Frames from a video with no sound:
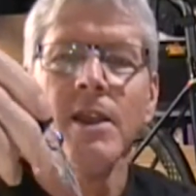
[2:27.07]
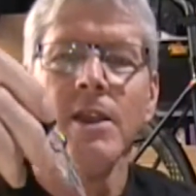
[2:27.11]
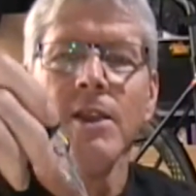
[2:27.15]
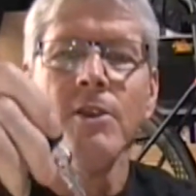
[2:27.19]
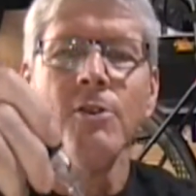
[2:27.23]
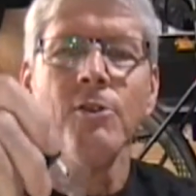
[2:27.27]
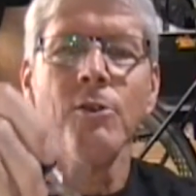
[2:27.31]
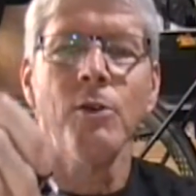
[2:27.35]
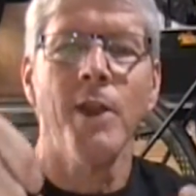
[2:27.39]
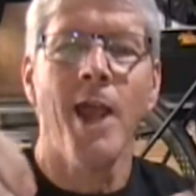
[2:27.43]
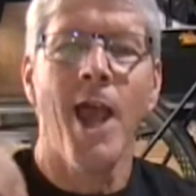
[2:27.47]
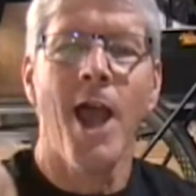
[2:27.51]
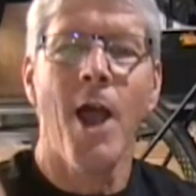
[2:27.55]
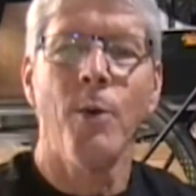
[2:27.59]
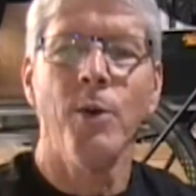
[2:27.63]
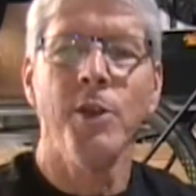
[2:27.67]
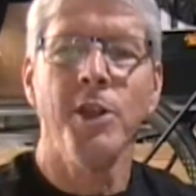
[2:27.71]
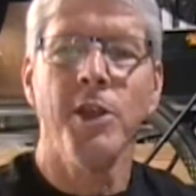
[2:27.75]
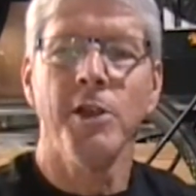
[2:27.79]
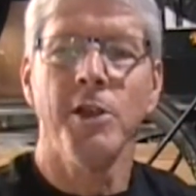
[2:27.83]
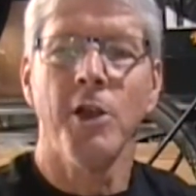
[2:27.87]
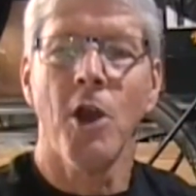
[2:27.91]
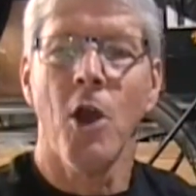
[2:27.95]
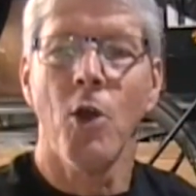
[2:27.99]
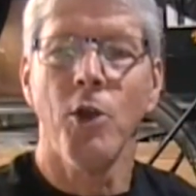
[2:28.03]
So now when
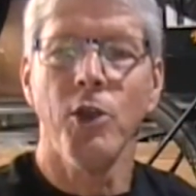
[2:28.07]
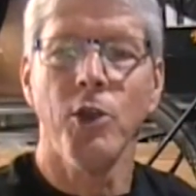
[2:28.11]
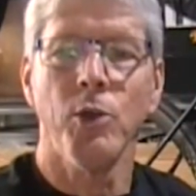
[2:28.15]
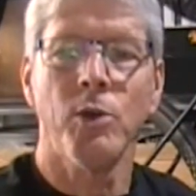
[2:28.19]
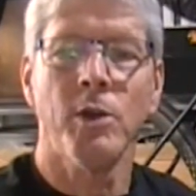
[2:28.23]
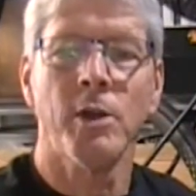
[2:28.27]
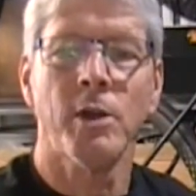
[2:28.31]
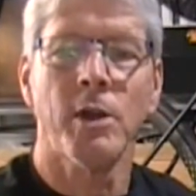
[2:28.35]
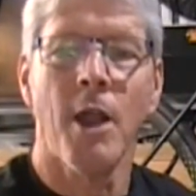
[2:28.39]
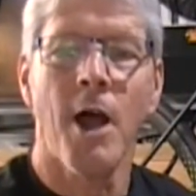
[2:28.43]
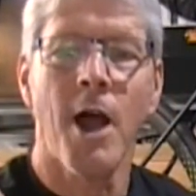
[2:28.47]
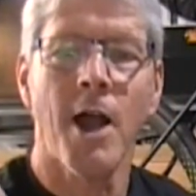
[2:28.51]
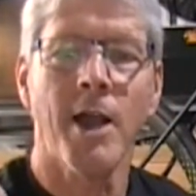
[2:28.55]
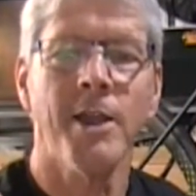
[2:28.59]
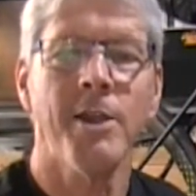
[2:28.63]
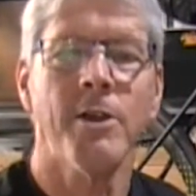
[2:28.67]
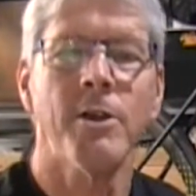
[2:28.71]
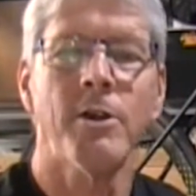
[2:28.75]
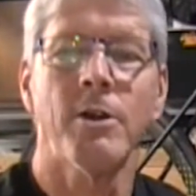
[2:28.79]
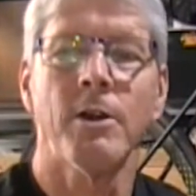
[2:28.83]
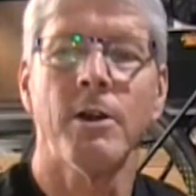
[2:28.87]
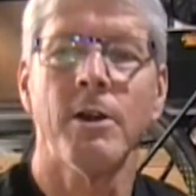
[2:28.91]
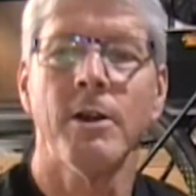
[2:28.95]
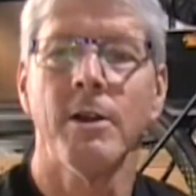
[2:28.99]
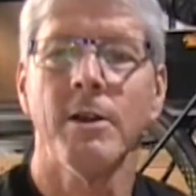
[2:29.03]
you go, you can lock
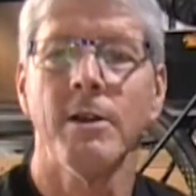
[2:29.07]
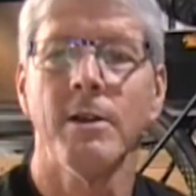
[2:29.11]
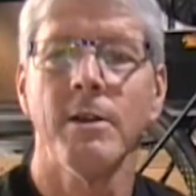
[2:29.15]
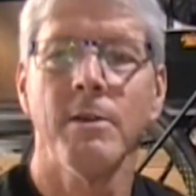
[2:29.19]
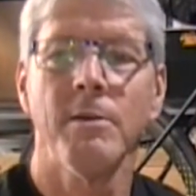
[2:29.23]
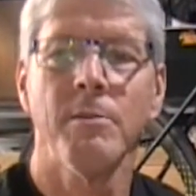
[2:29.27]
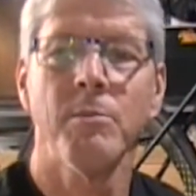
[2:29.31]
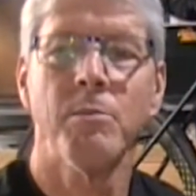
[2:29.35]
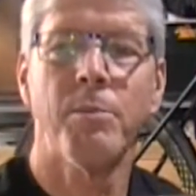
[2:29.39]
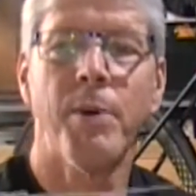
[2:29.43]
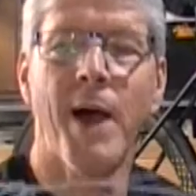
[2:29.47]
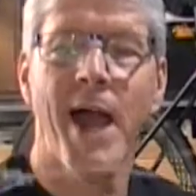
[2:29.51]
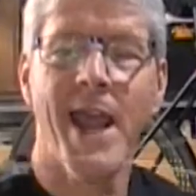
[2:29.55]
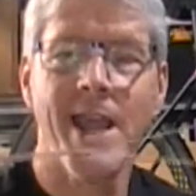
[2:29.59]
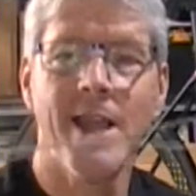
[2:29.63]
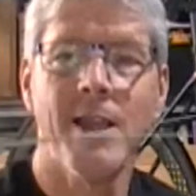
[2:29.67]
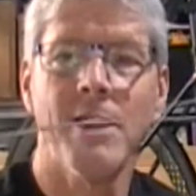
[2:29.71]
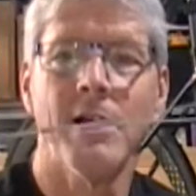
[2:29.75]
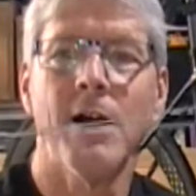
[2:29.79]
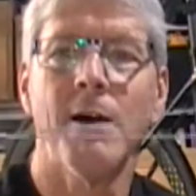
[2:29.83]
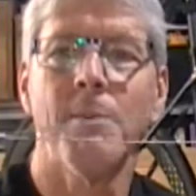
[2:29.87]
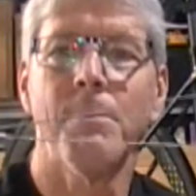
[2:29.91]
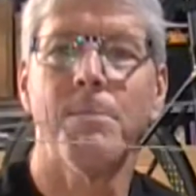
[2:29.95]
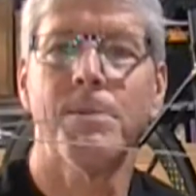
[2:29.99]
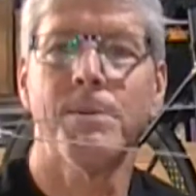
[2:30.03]
your bike
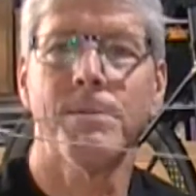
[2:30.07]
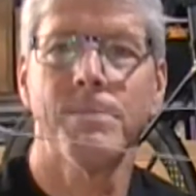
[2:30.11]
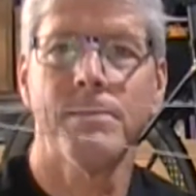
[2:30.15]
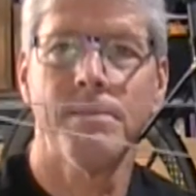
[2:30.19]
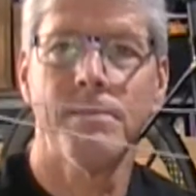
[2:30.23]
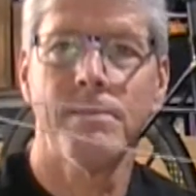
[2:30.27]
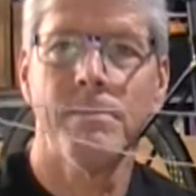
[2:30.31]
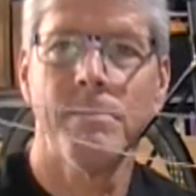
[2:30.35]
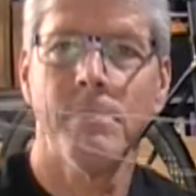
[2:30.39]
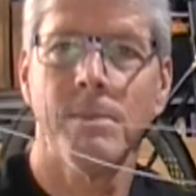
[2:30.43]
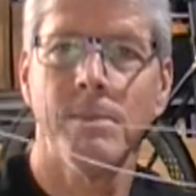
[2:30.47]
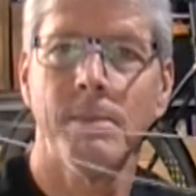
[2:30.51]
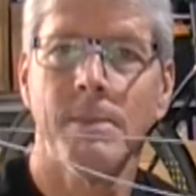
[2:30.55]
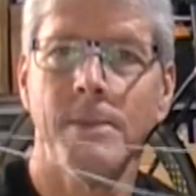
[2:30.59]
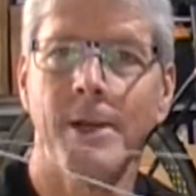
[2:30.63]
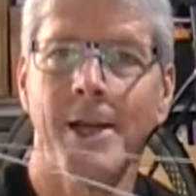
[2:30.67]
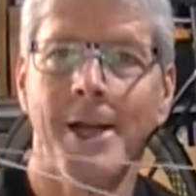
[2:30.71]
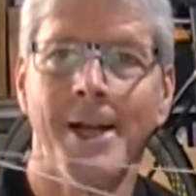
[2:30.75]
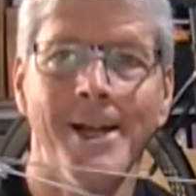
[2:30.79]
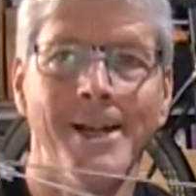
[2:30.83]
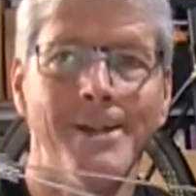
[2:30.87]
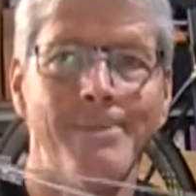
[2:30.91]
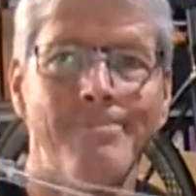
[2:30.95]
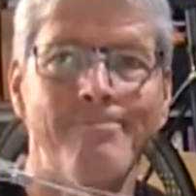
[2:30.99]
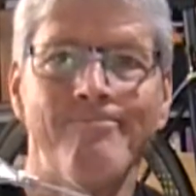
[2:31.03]
up
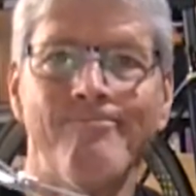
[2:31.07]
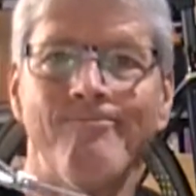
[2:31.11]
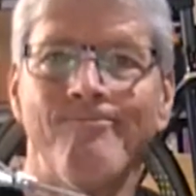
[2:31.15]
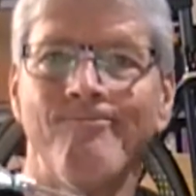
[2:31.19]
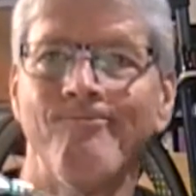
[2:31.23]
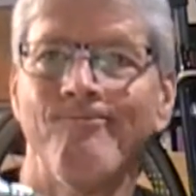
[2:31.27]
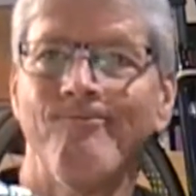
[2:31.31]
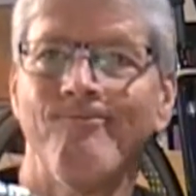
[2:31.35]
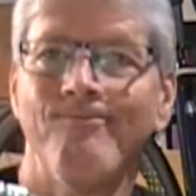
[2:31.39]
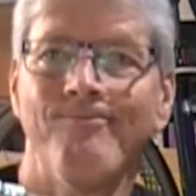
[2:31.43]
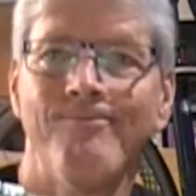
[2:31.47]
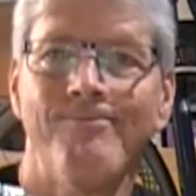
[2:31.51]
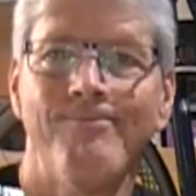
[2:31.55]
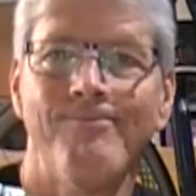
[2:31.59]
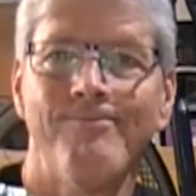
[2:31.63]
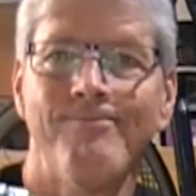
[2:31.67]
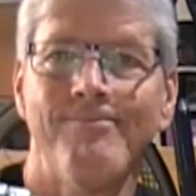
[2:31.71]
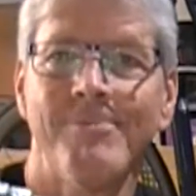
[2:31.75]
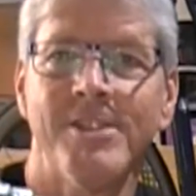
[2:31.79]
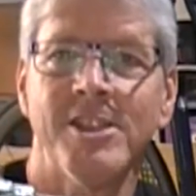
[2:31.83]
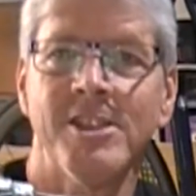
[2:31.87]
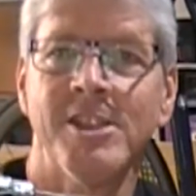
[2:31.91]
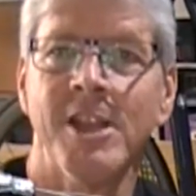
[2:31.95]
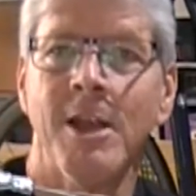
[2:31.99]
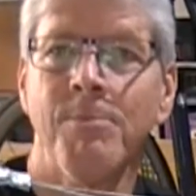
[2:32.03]

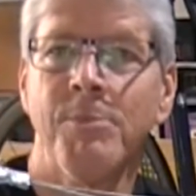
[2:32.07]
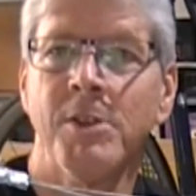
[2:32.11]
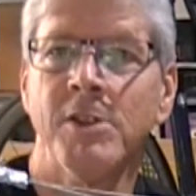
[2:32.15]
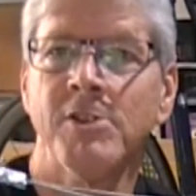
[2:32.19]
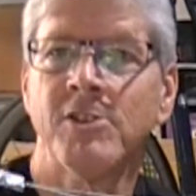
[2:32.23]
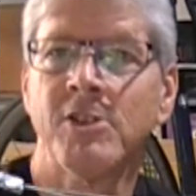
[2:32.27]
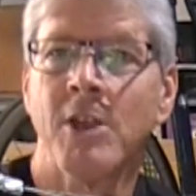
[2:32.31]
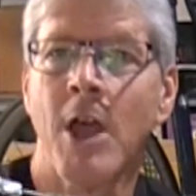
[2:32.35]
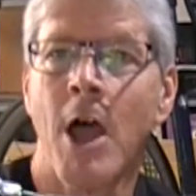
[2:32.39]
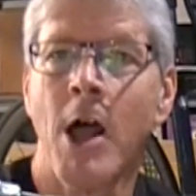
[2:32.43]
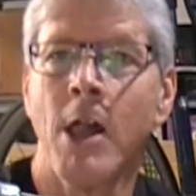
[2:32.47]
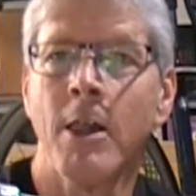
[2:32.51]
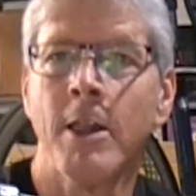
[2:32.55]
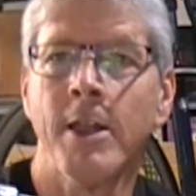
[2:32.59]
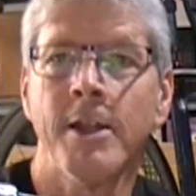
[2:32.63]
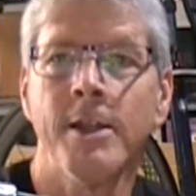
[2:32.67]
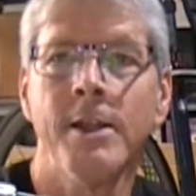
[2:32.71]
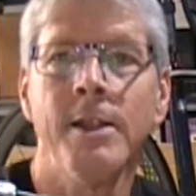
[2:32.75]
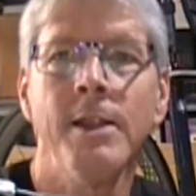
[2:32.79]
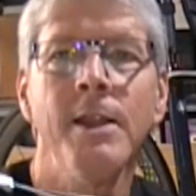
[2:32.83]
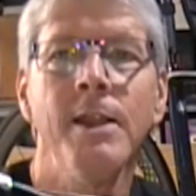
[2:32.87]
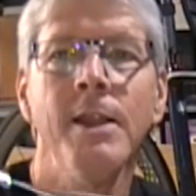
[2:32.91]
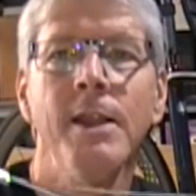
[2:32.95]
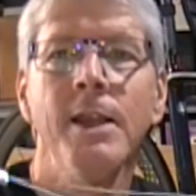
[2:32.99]
to something solid.